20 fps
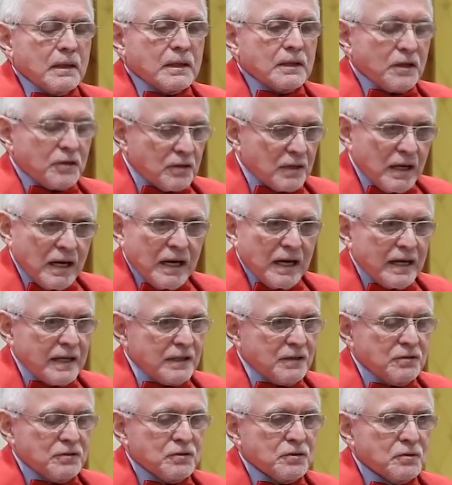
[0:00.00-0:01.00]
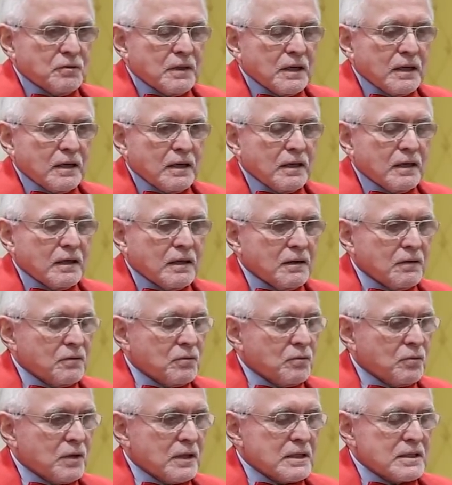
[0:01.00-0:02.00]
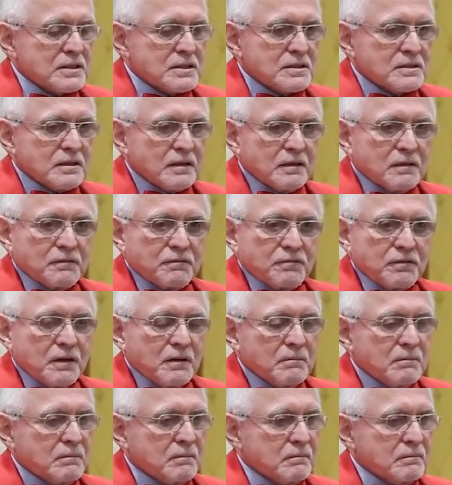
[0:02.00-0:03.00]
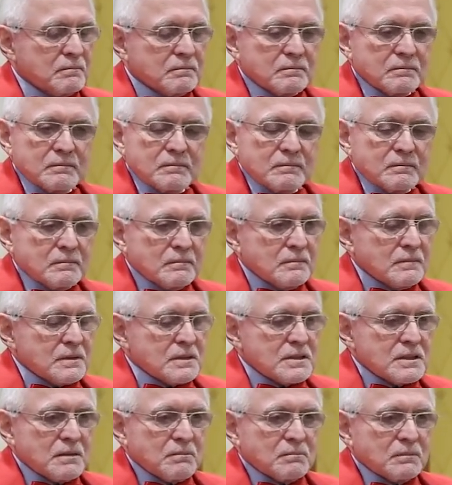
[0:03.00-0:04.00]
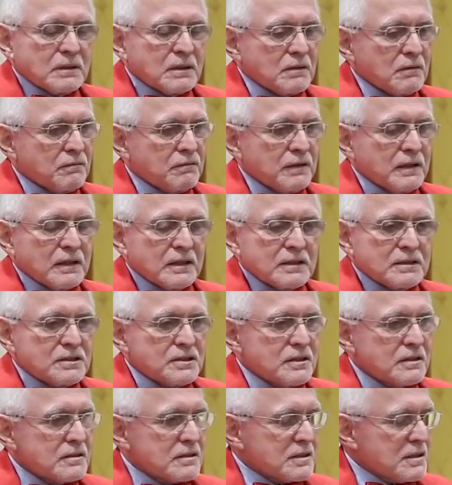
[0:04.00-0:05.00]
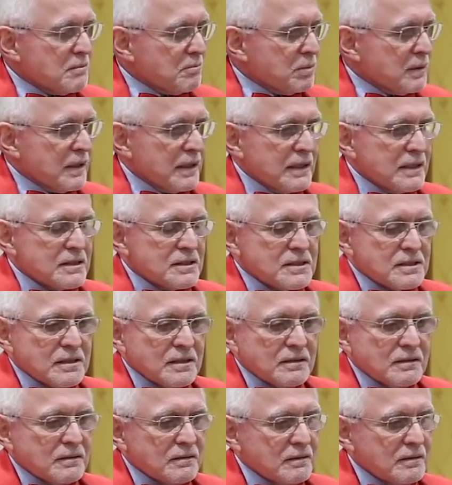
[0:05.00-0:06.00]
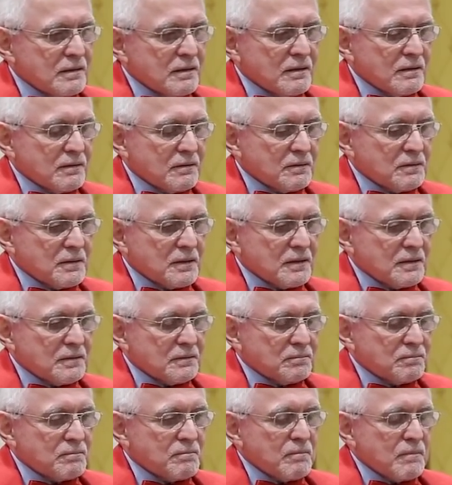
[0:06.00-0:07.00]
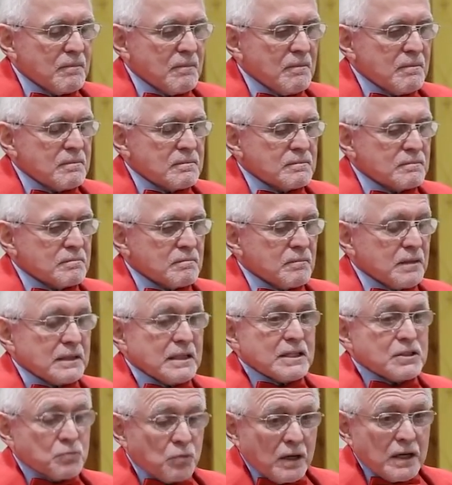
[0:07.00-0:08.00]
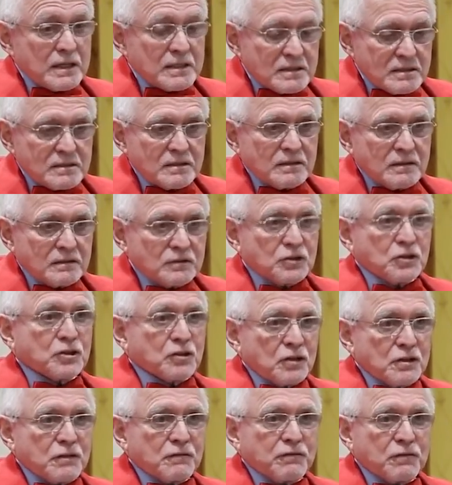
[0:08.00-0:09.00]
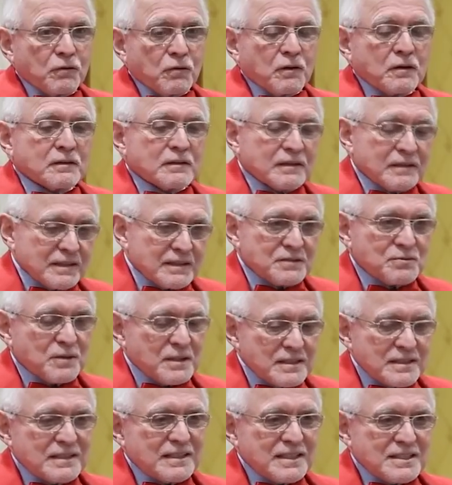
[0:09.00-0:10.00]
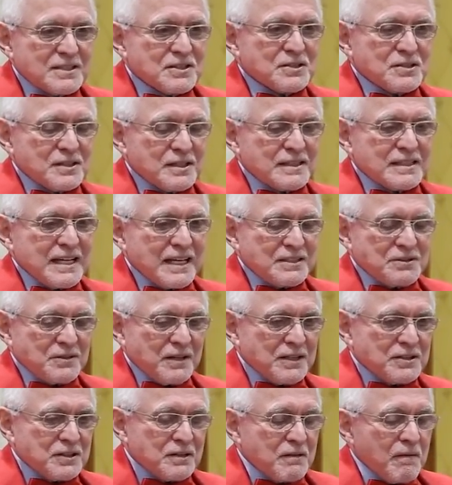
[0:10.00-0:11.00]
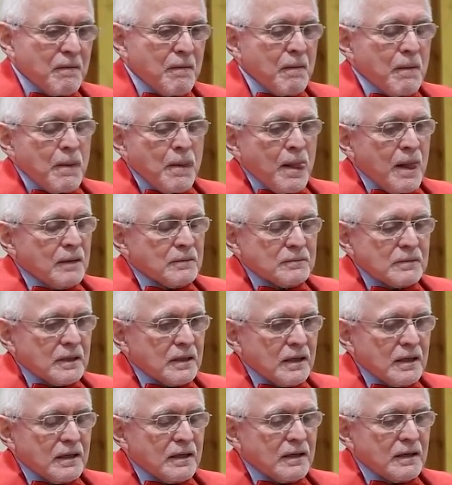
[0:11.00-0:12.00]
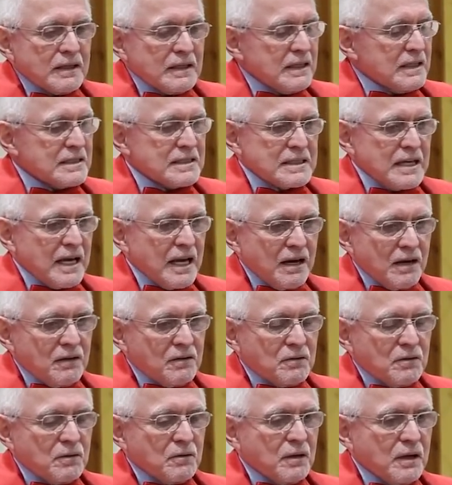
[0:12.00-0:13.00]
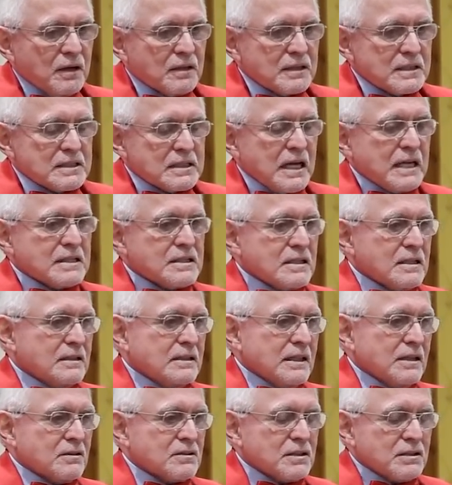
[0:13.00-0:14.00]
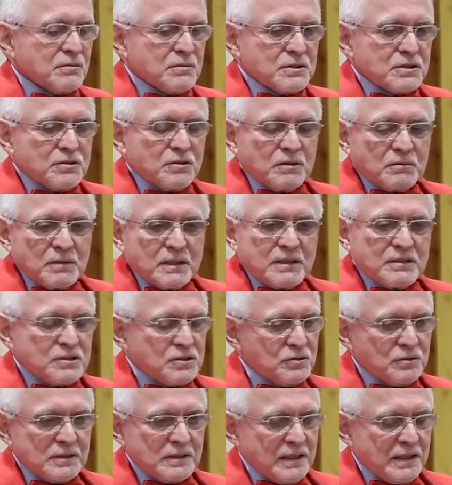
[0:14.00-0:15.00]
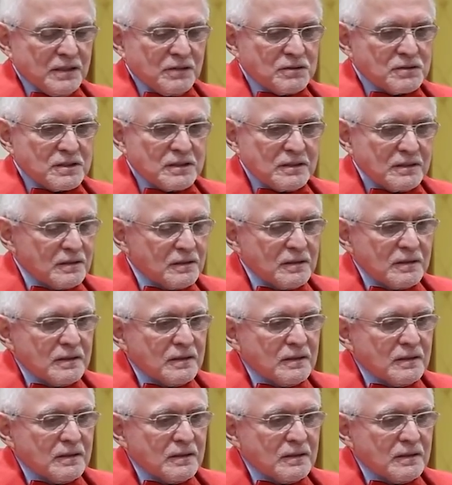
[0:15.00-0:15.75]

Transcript: another guy who uh, was uh, from some little village in some place, and you know. Uh, but this was dirt on the floor. This wasn't. This is an exaggeration. Uh, he didn't say how, the size of the deals he was doing, but he was doing deals. And